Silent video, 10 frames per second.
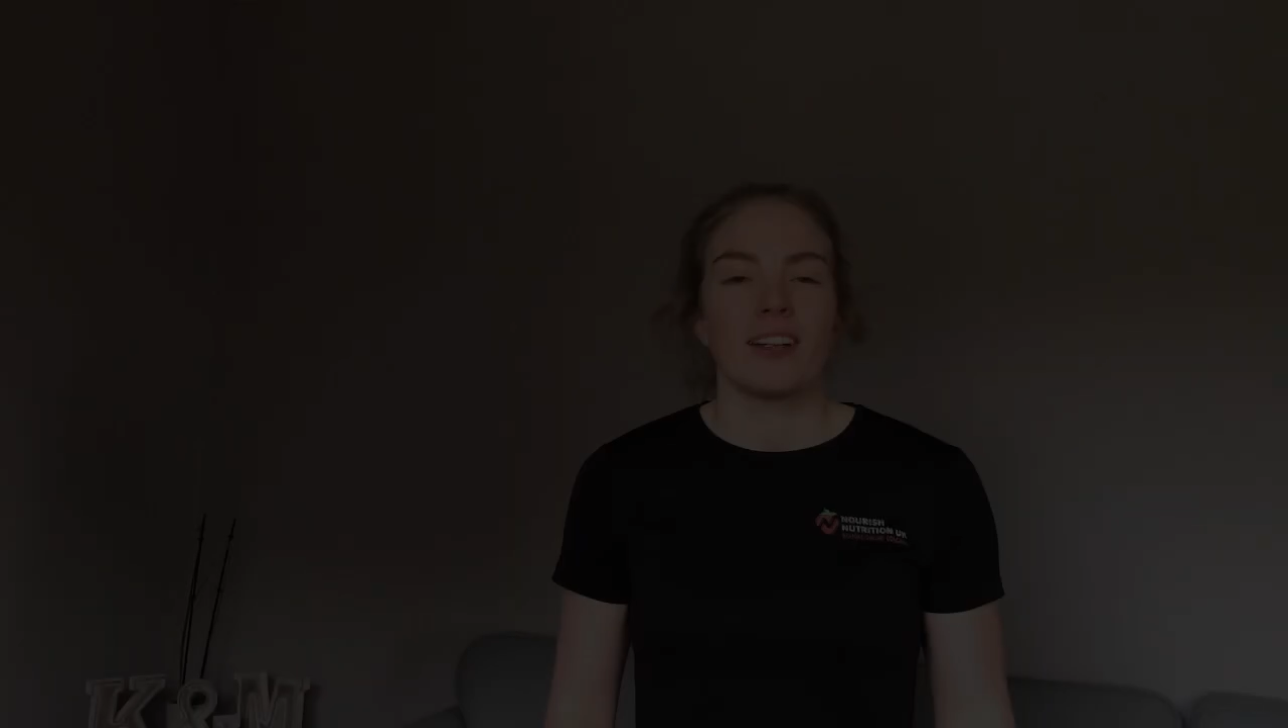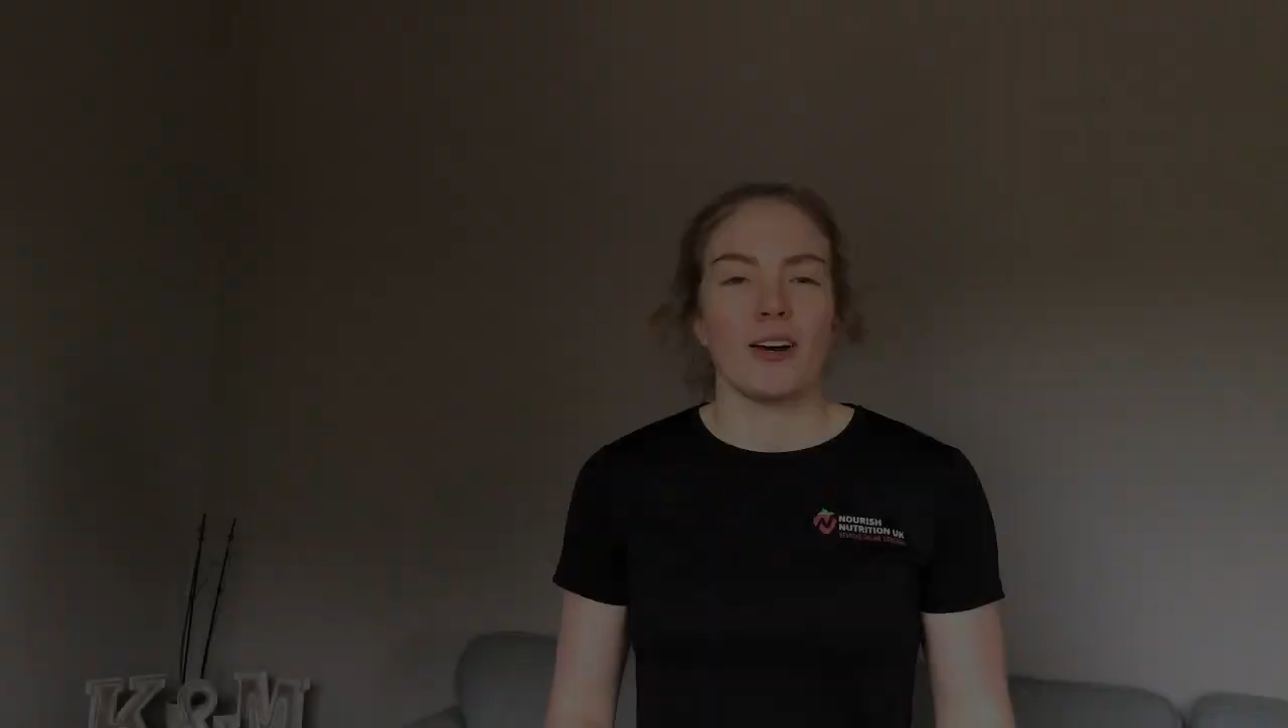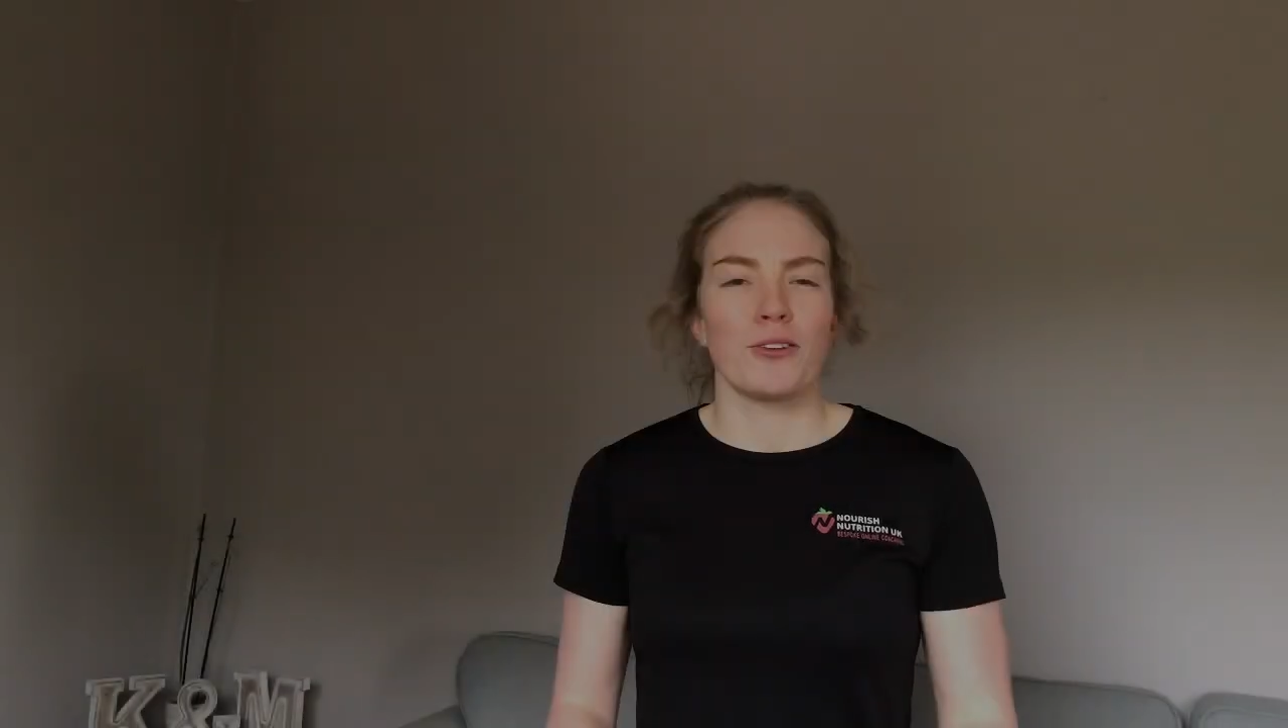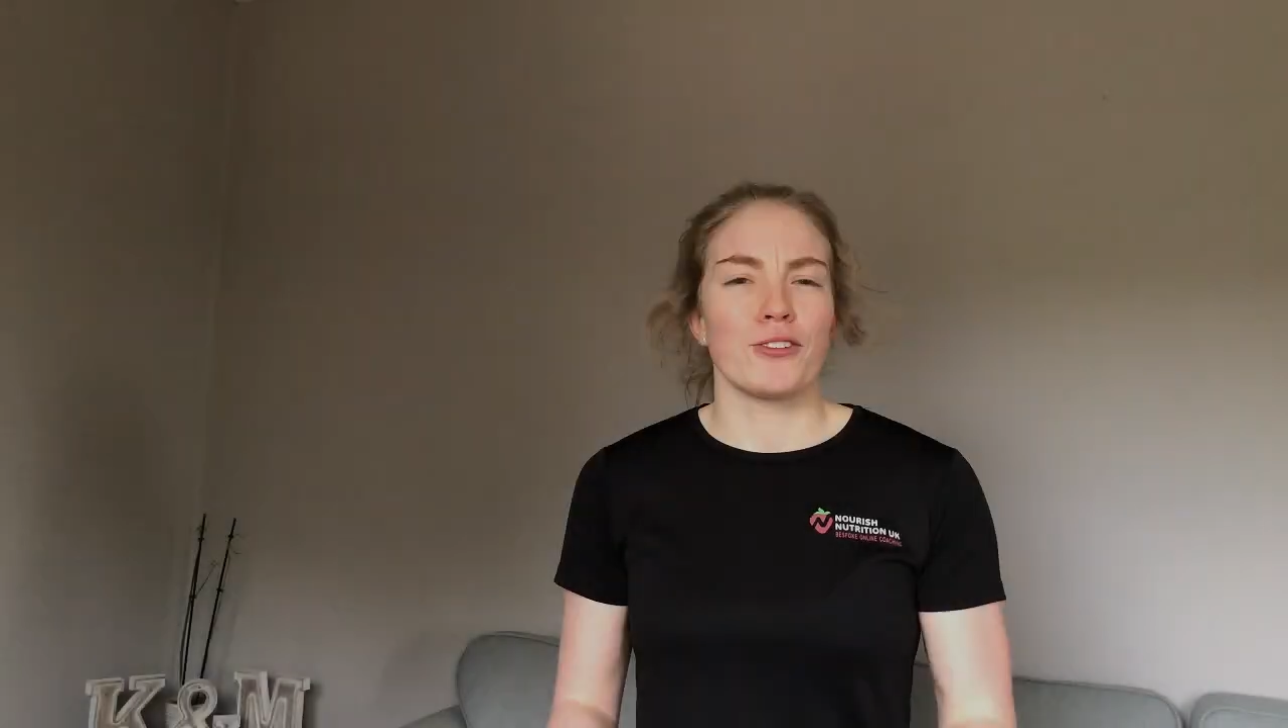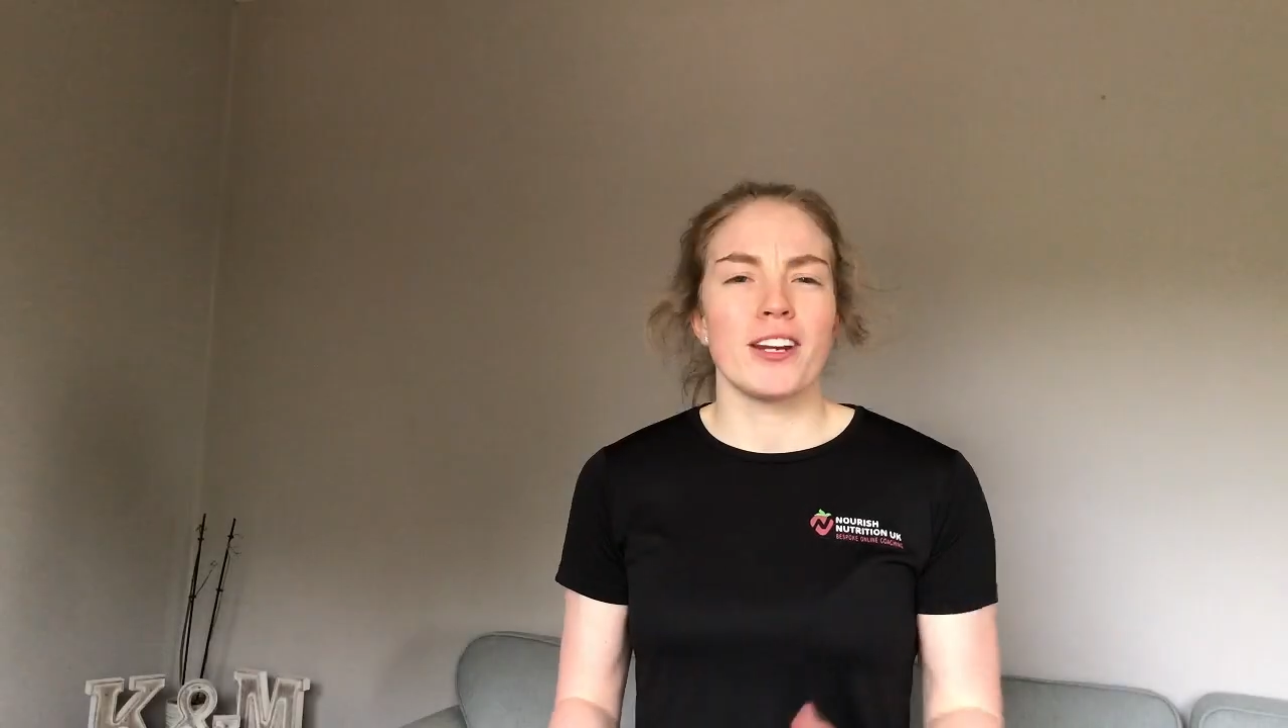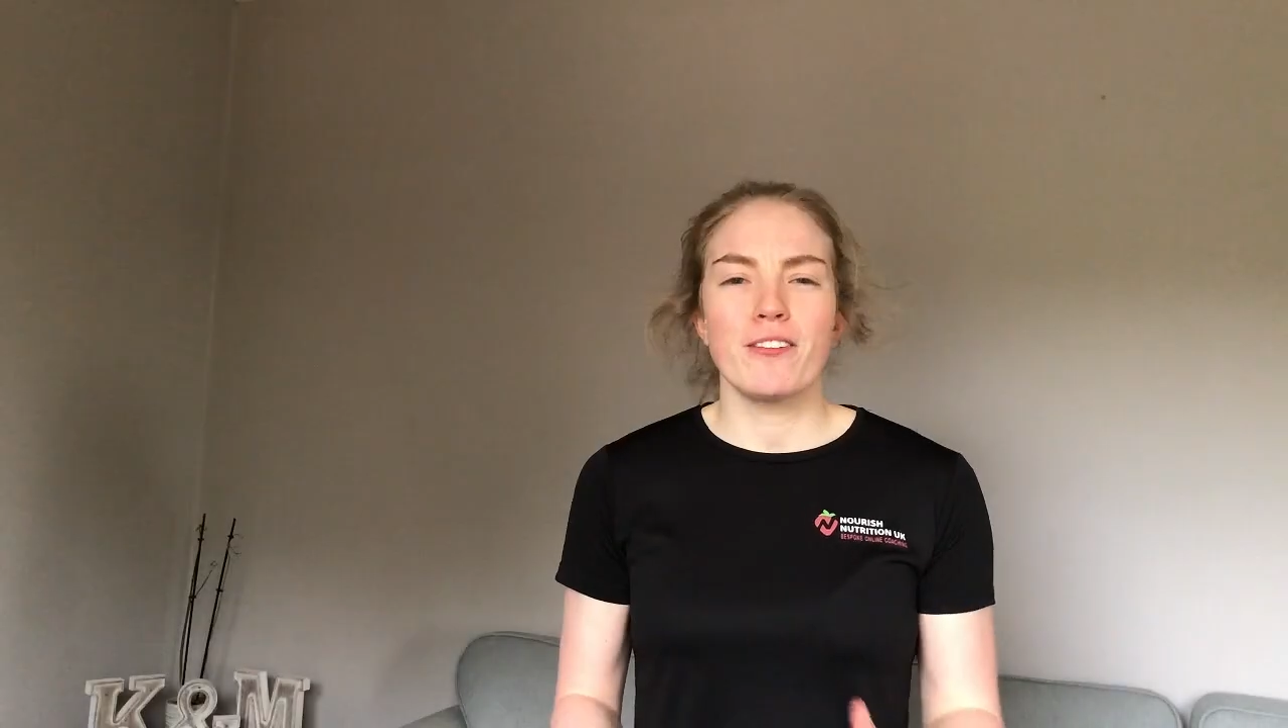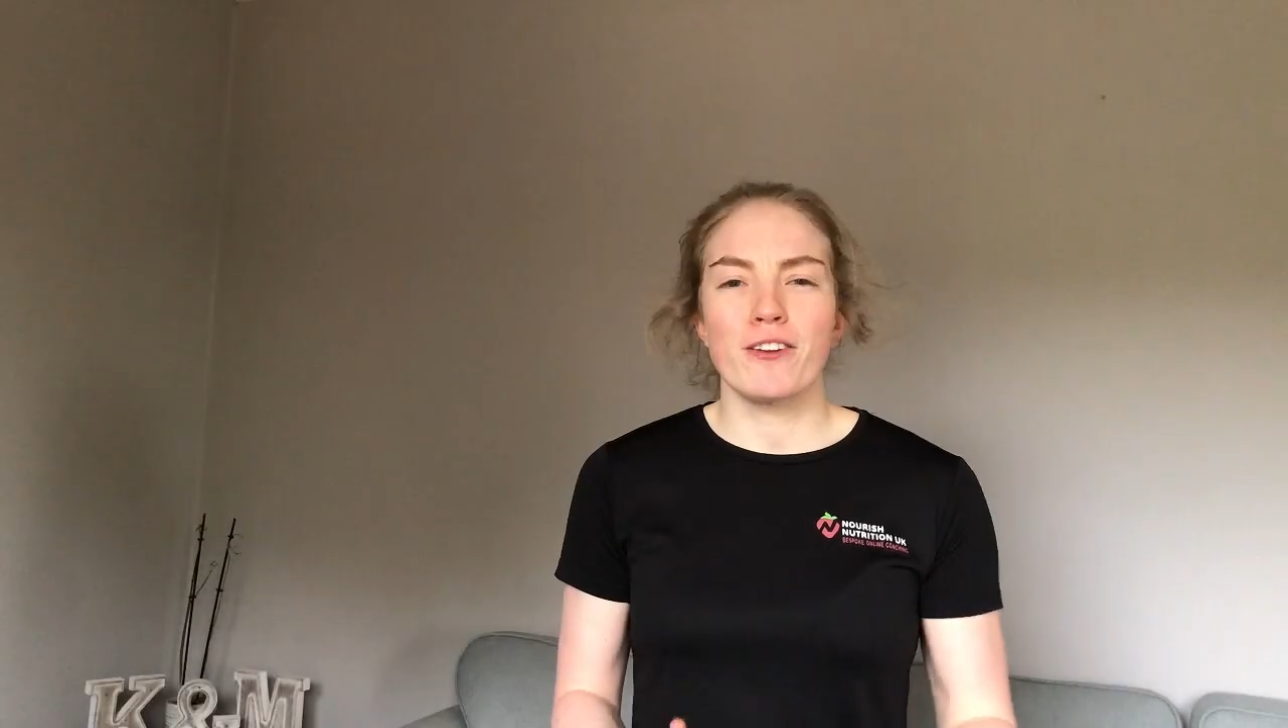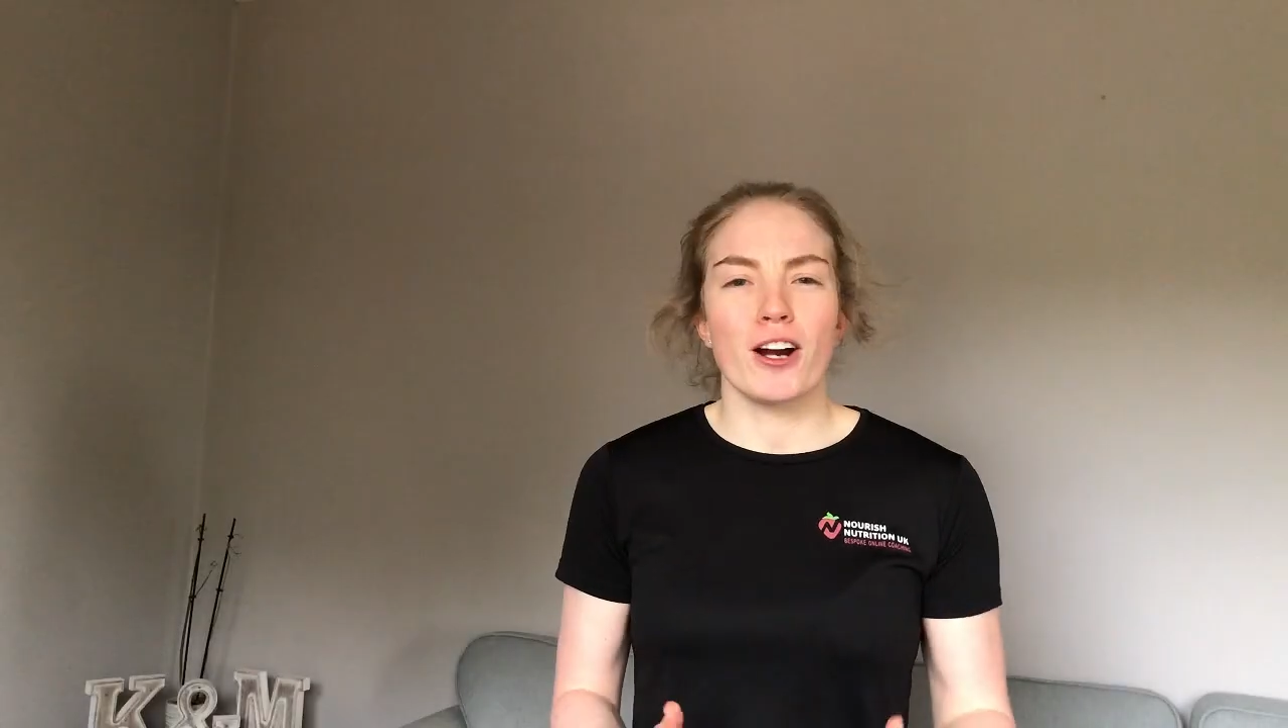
Now your need for